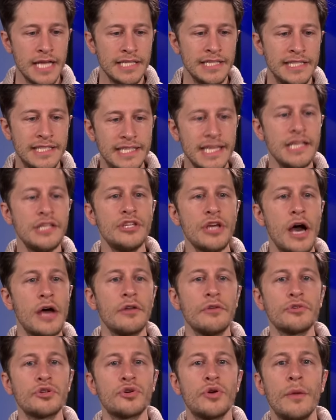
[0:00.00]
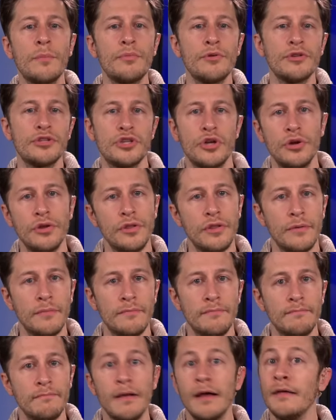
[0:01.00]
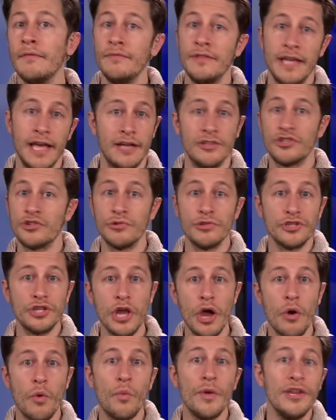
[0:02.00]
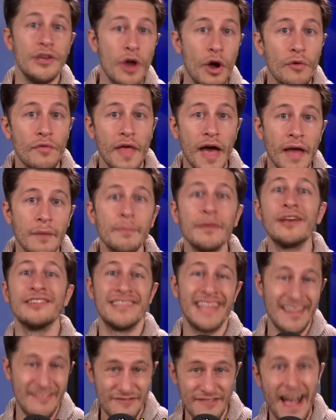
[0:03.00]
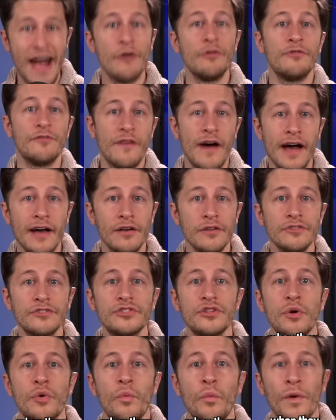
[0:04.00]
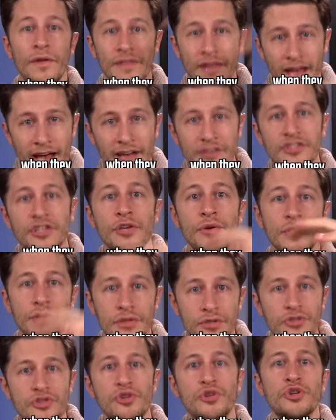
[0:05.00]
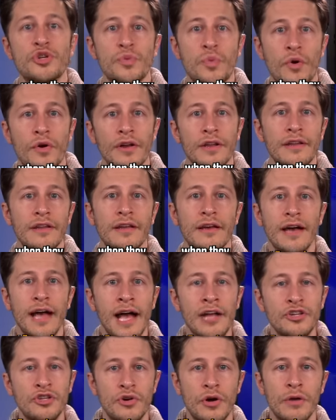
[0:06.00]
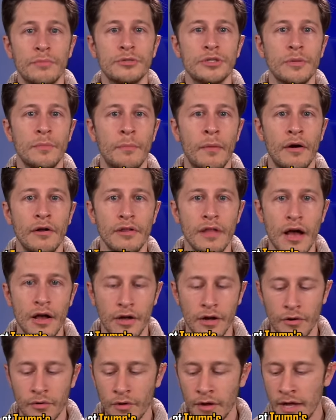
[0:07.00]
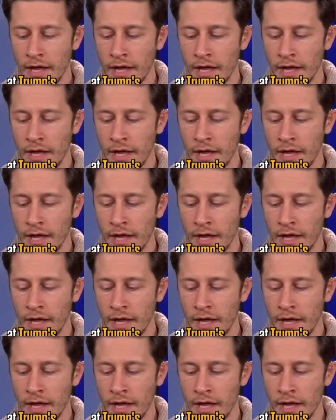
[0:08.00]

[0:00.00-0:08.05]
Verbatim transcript: Did Donald Trump return them? The answer is no. We know that because they found files when they executed the search warrant at Trump's Mar a Lago.